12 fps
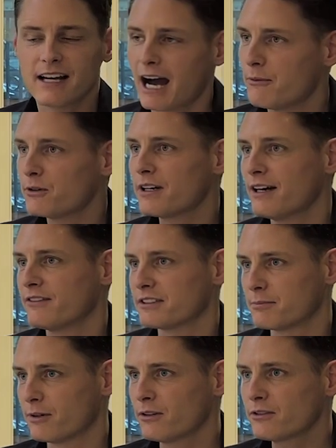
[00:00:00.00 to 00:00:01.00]
I wouldn't have this
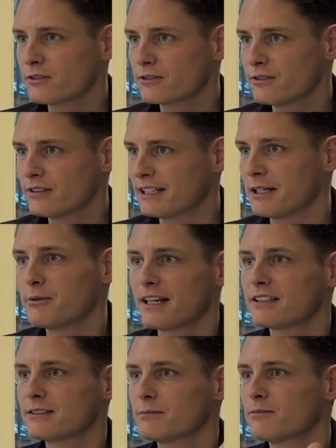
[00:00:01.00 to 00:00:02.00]
approach. Then I would
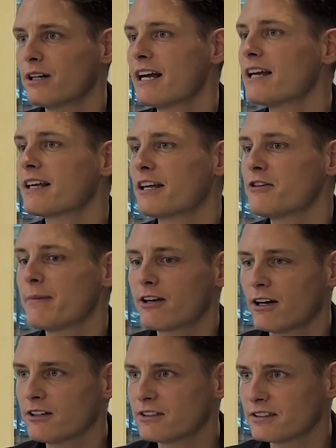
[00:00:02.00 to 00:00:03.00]
ask them, hey, can you make
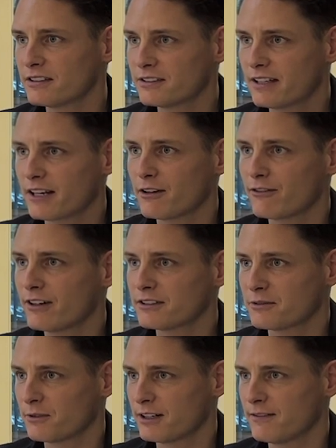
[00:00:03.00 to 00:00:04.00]
content and tag your
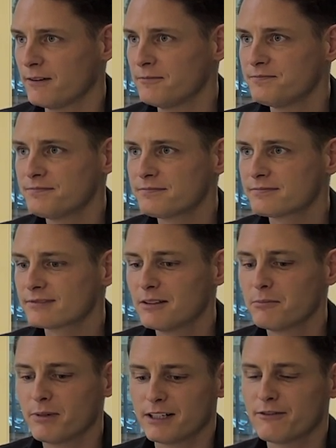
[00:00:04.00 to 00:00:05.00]
friends and whatever?
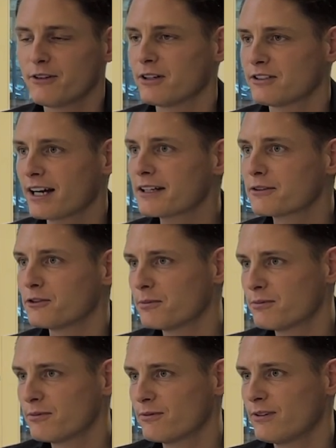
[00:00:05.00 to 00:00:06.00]
But if your target group,
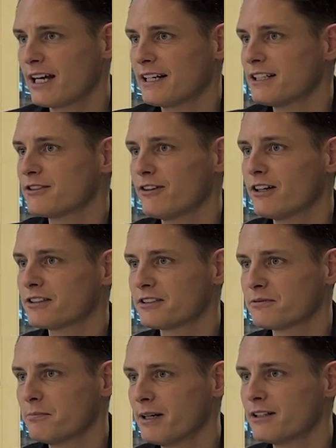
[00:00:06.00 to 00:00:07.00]
like it is for us,
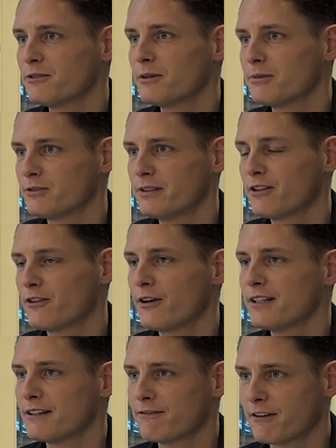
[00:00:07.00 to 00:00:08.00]
is men who are between
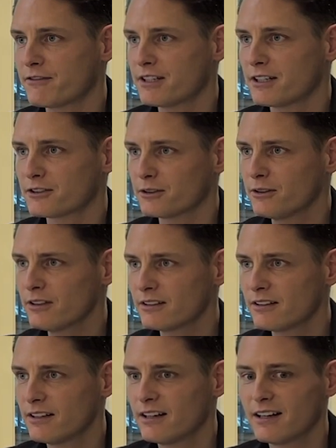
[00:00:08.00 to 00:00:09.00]
30 and 50 years old,
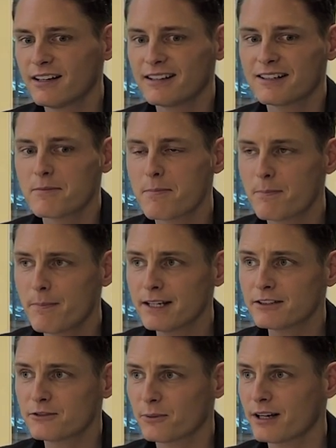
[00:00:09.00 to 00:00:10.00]
the
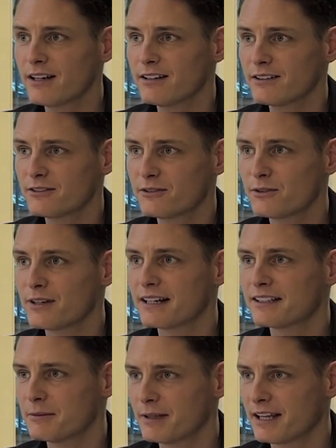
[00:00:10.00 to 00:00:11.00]
best way to
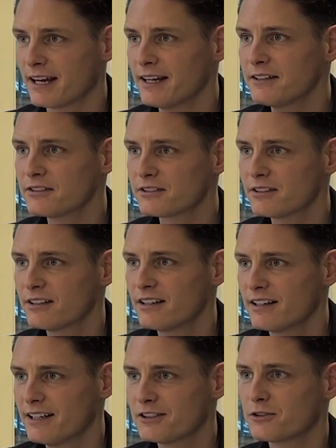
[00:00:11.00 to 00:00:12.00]
get them engaged
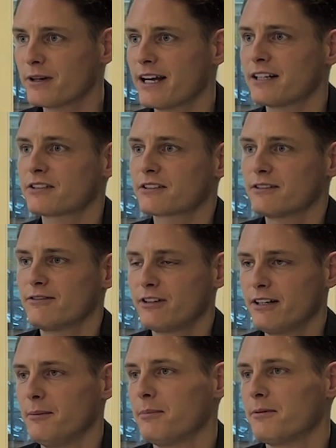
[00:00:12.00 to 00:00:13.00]
is to ask for
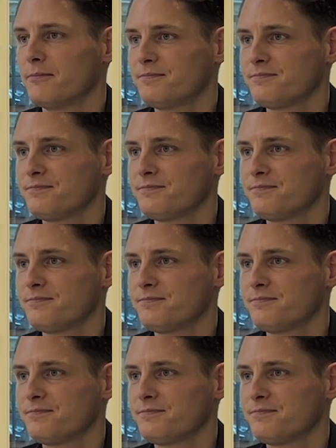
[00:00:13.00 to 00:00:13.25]
help.